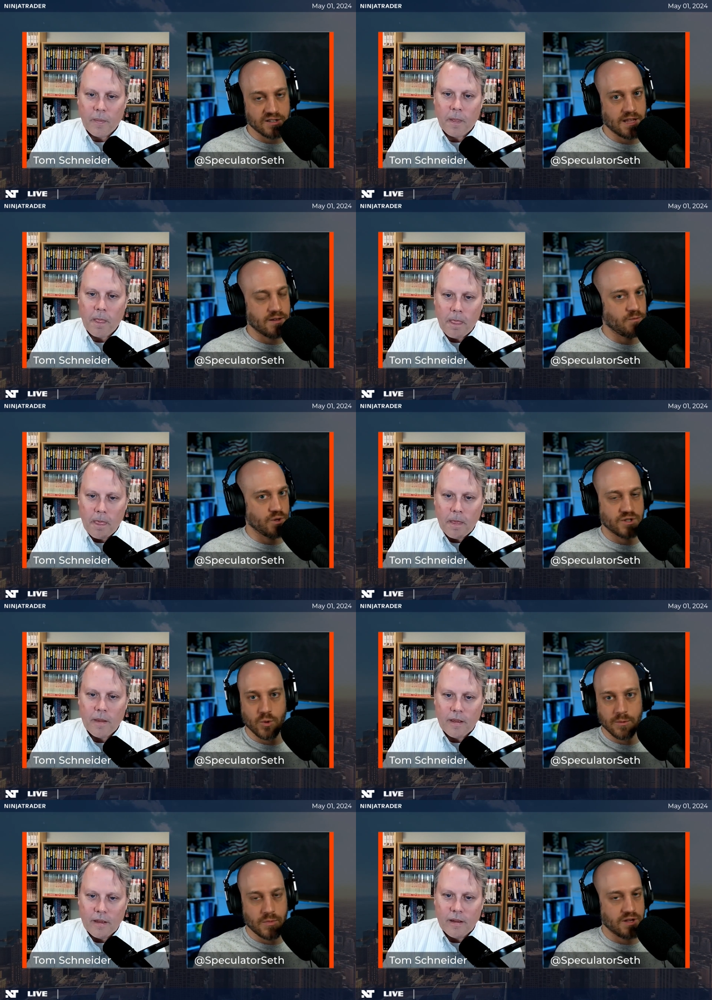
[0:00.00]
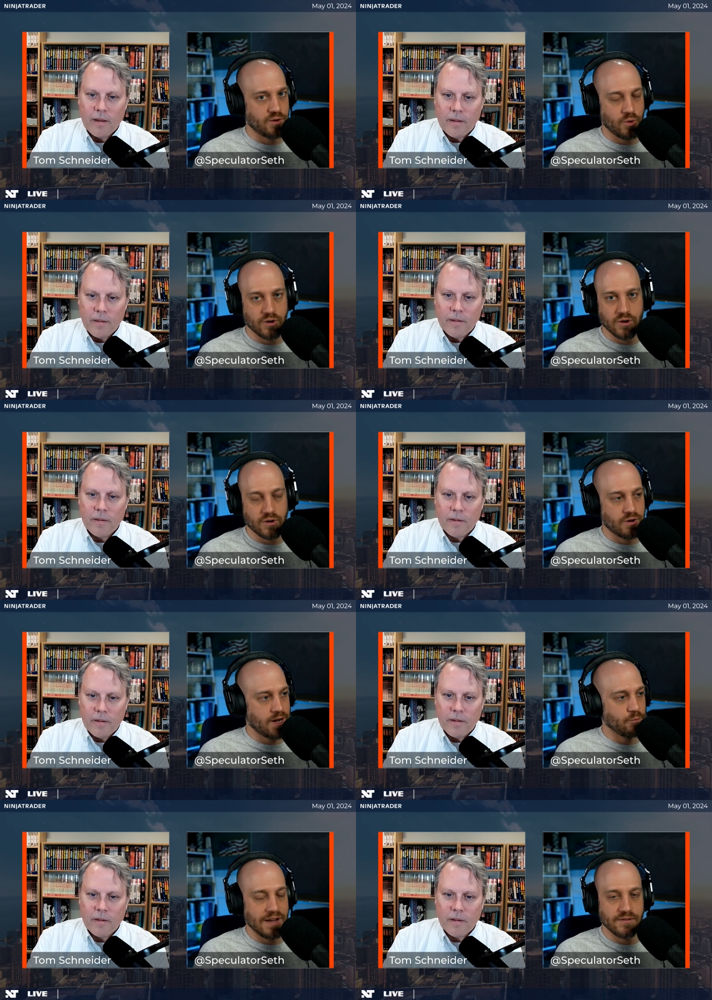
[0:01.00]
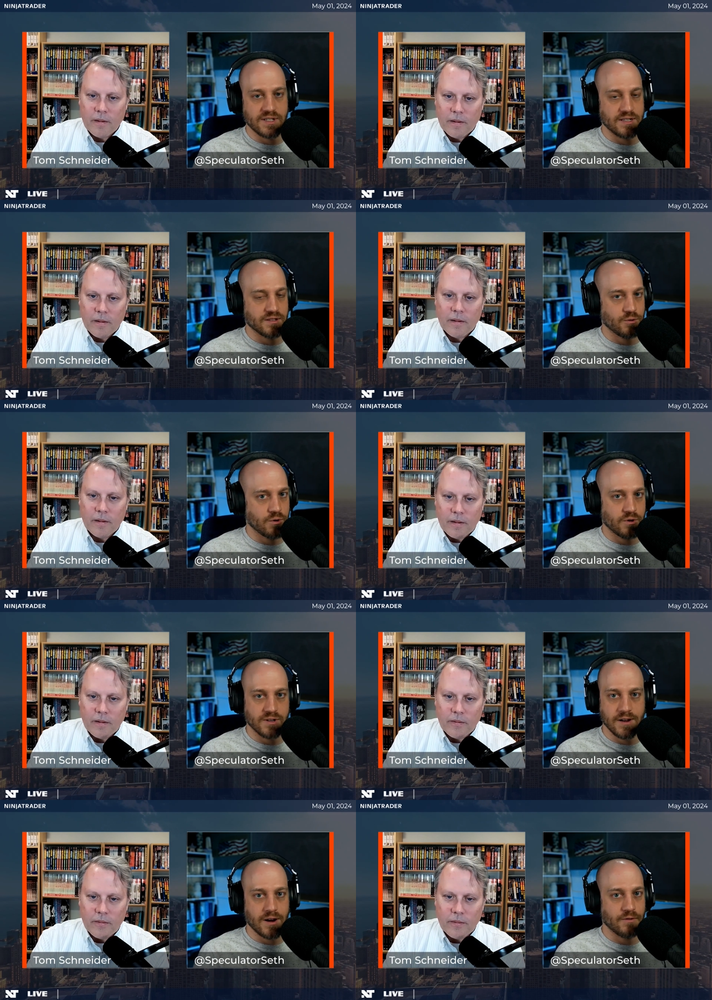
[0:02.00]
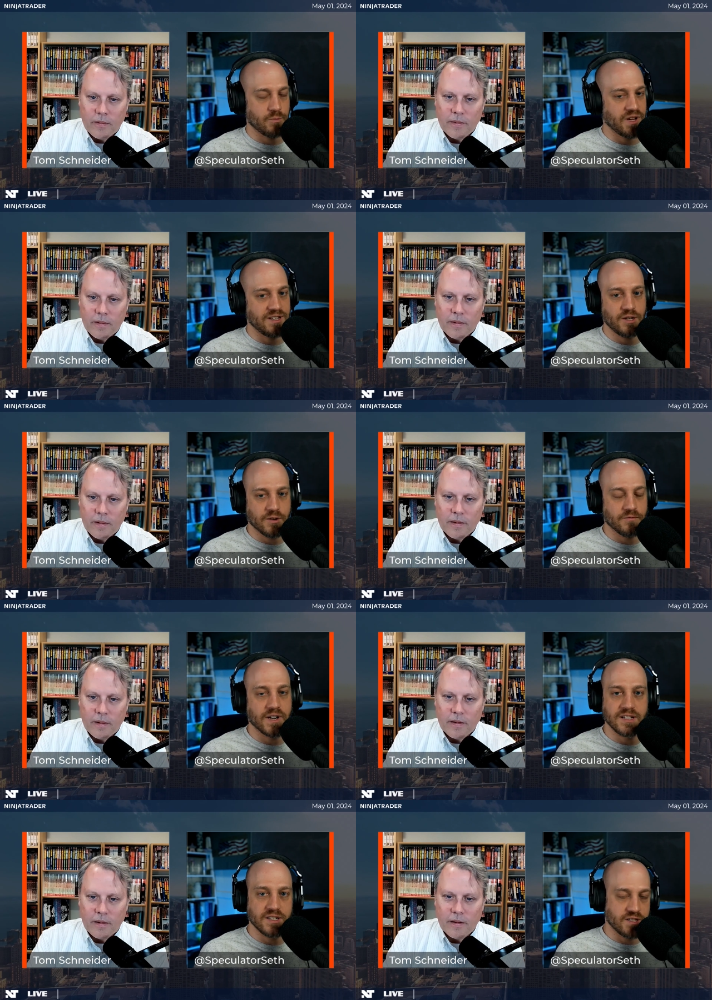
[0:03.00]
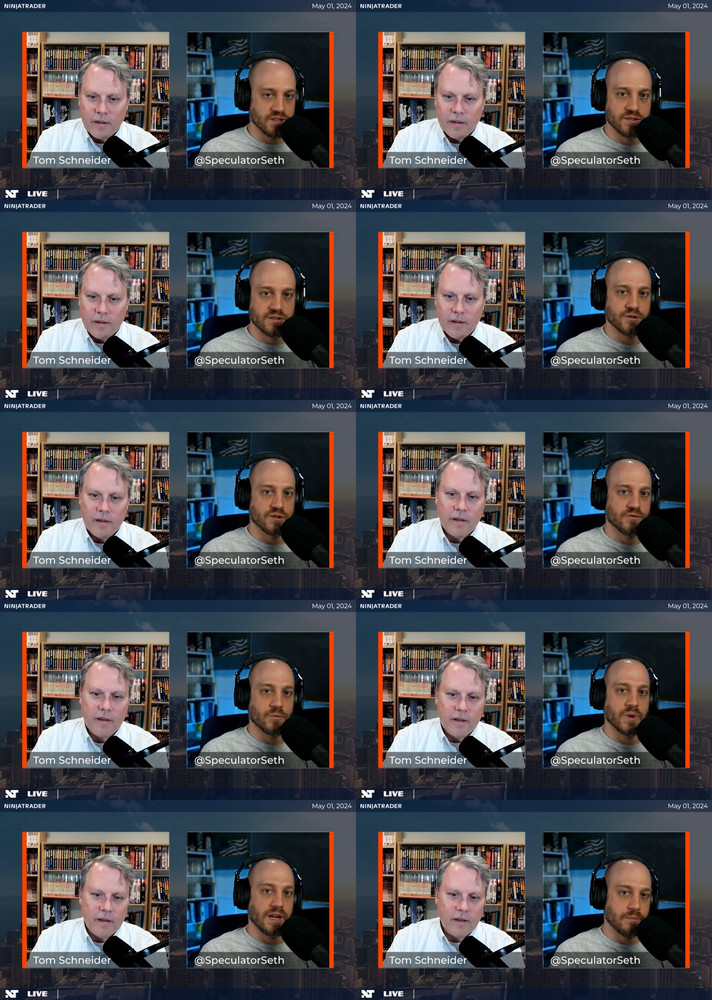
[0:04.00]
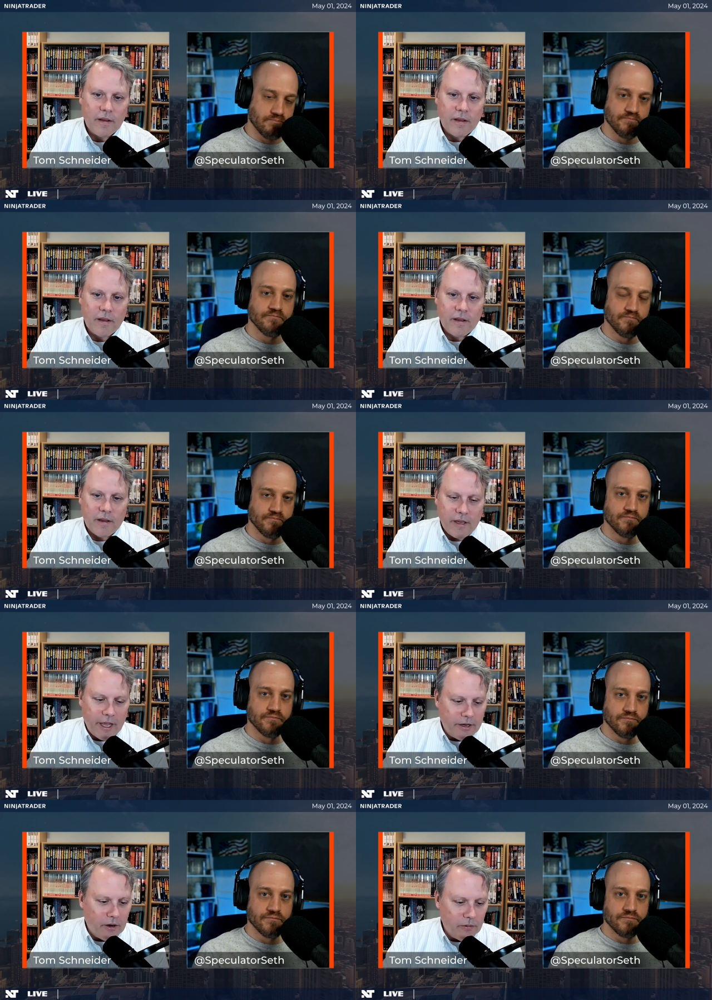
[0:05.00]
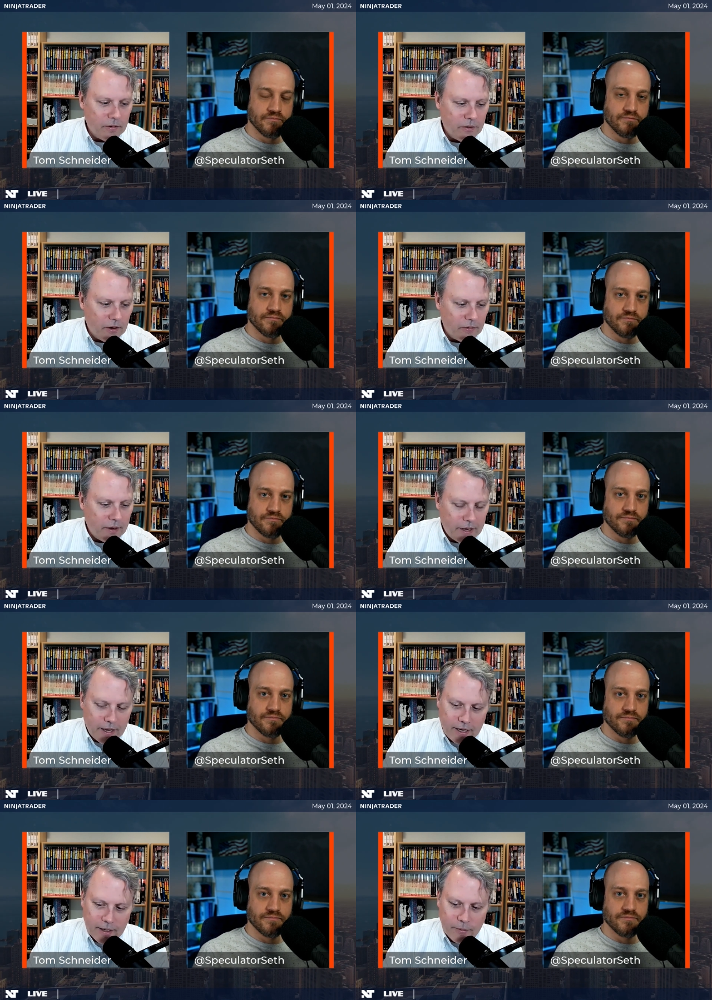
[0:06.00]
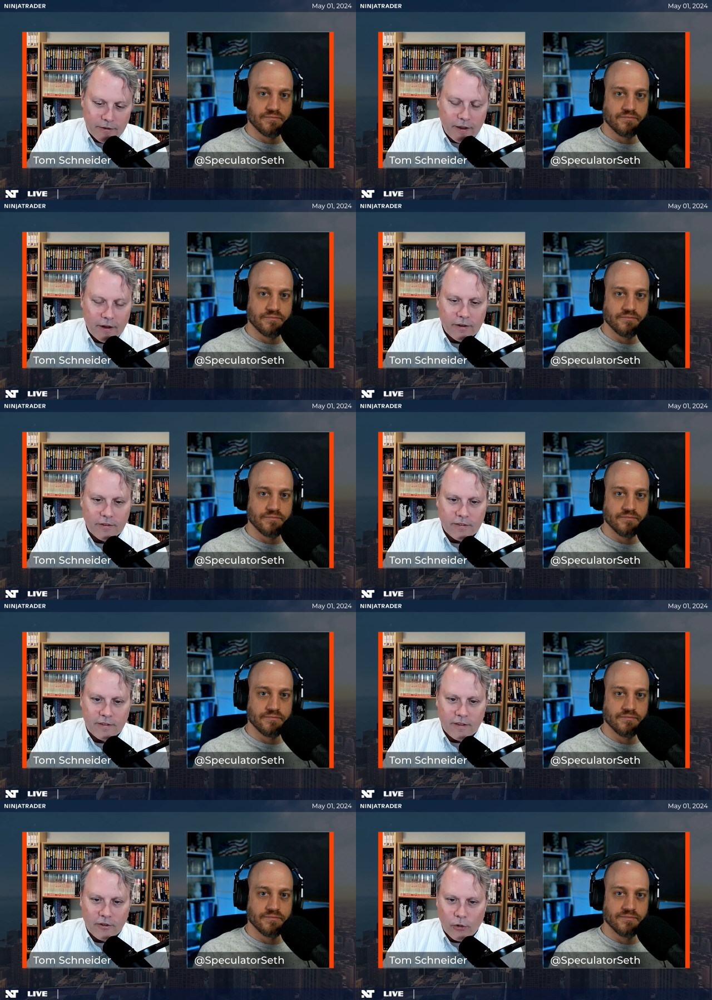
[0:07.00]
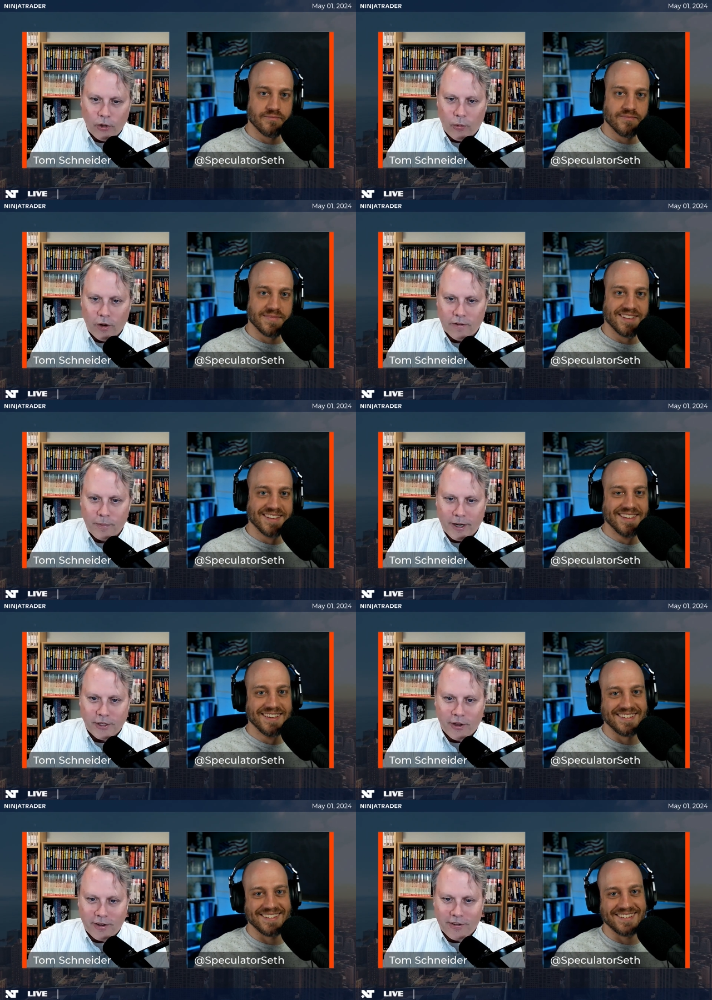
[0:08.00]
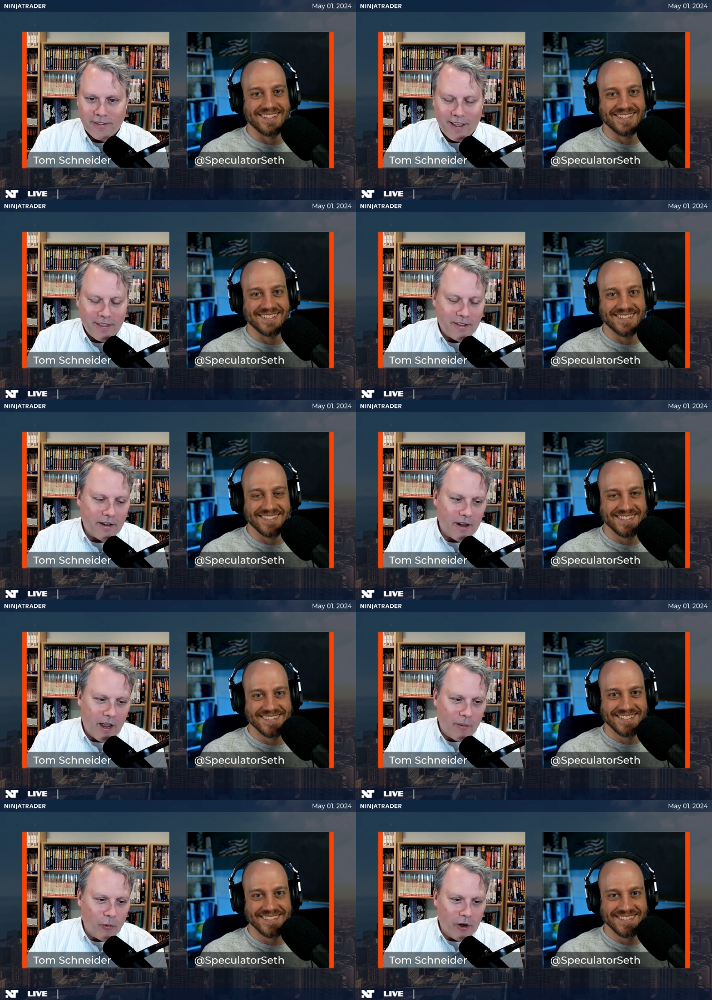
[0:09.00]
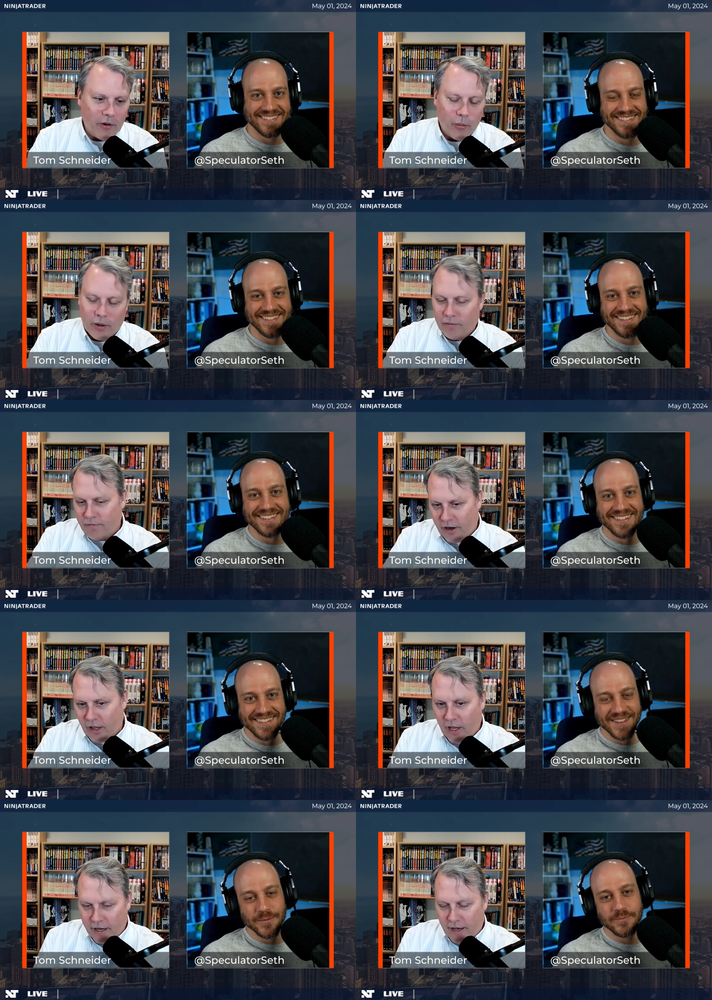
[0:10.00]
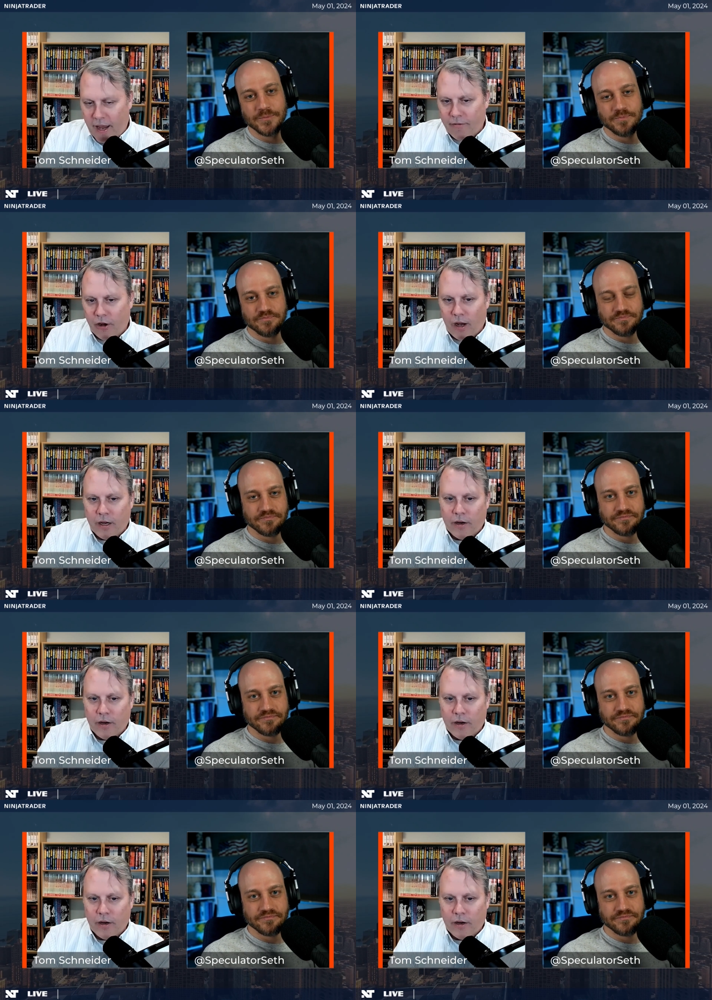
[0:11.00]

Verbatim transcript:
Speaker 1: Seth. I'm also I'm on Twitter. Uh, we have a Discord. Every, but you can find you just search for my name.
Speaker 2: Yeah, don't don't take any imitators. It's there's only one speculator Seth, and um, we're we're very lucky to have you on